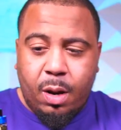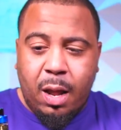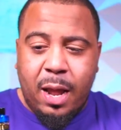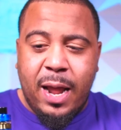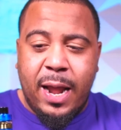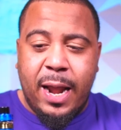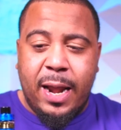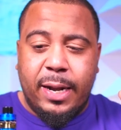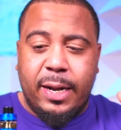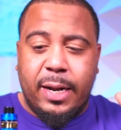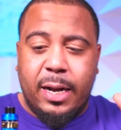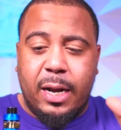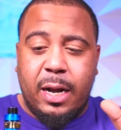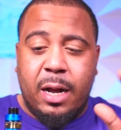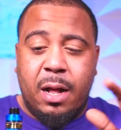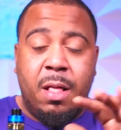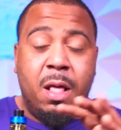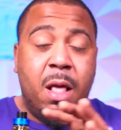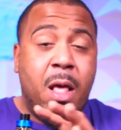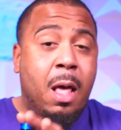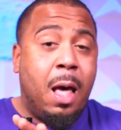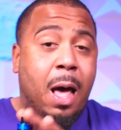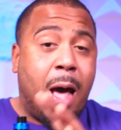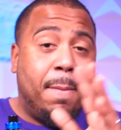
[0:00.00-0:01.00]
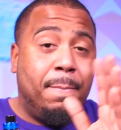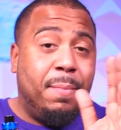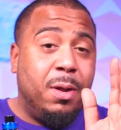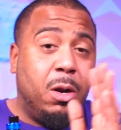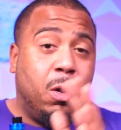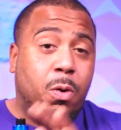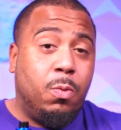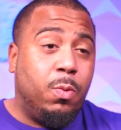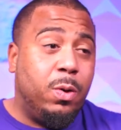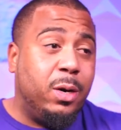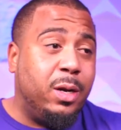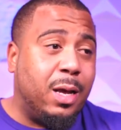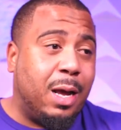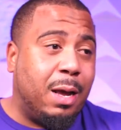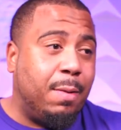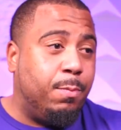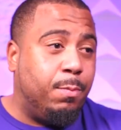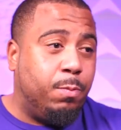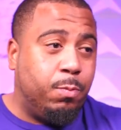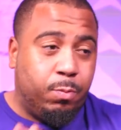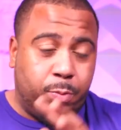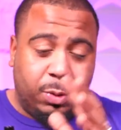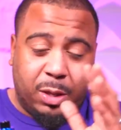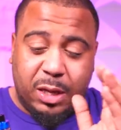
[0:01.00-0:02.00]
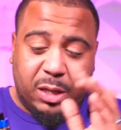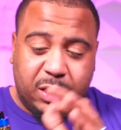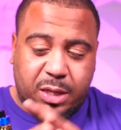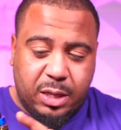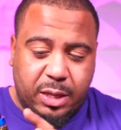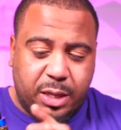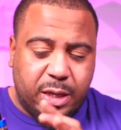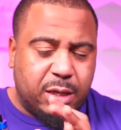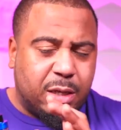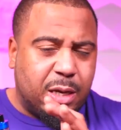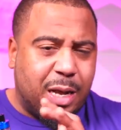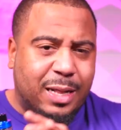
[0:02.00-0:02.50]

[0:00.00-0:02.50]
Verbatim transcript: And uh, I've been on one. I, this